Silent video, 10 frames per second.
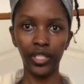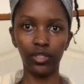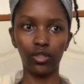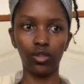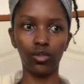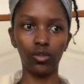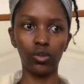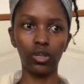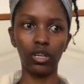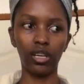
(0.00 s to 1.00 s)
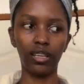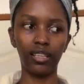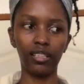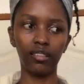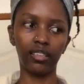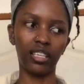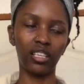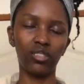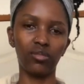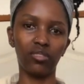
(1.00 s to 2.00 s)
So in
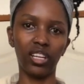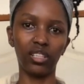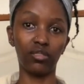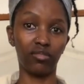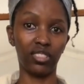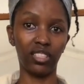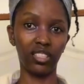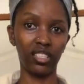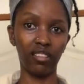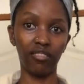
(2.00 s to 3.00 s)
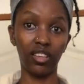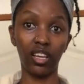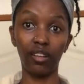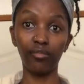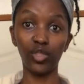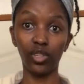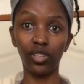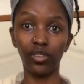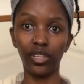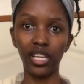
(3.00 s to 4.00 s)
case you feel like you've seen the stuff that I'm
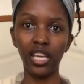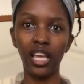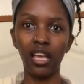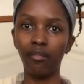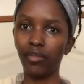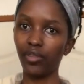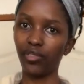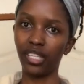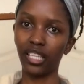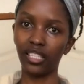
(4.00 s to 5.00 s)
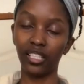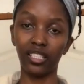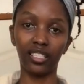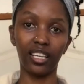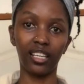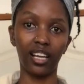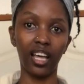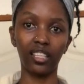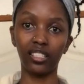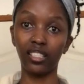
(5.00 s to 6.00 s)
showing already, please relax, there's like
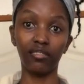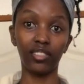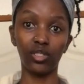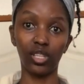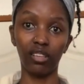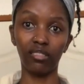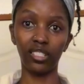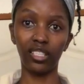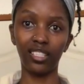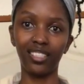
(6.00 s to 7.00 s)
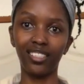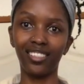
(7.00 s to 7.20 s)
other stuff that you haven't seen.